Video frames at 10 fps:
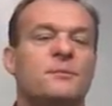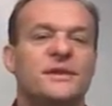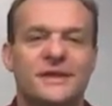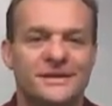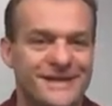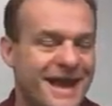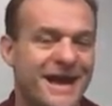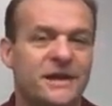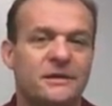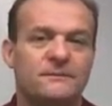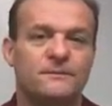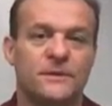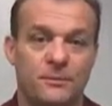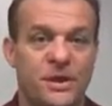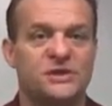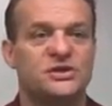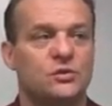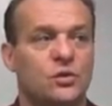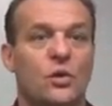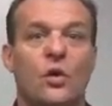but the data, the pitch
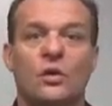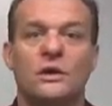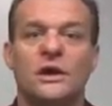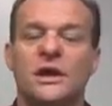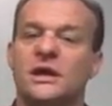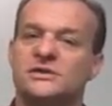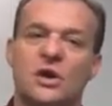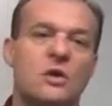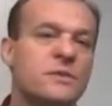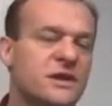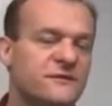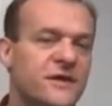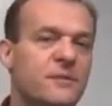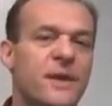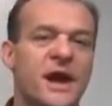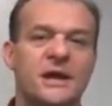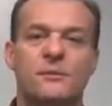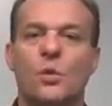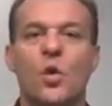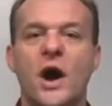and roll, it's all being fed back
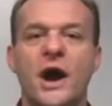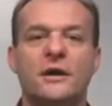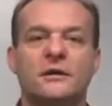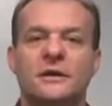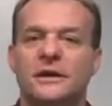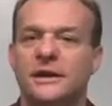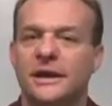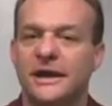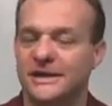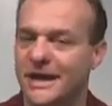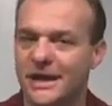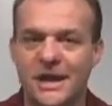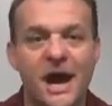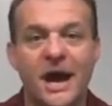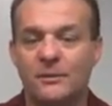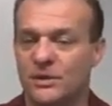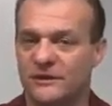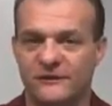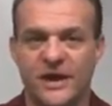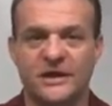up a wire. It cannot be
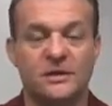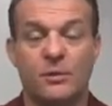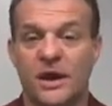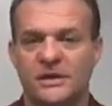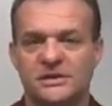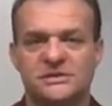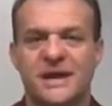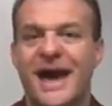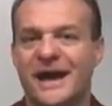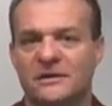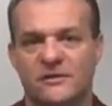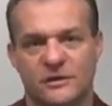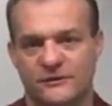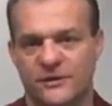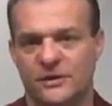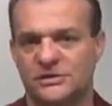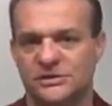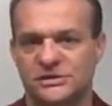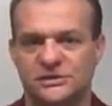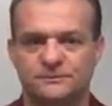affected by these active
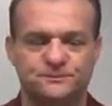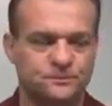interferences.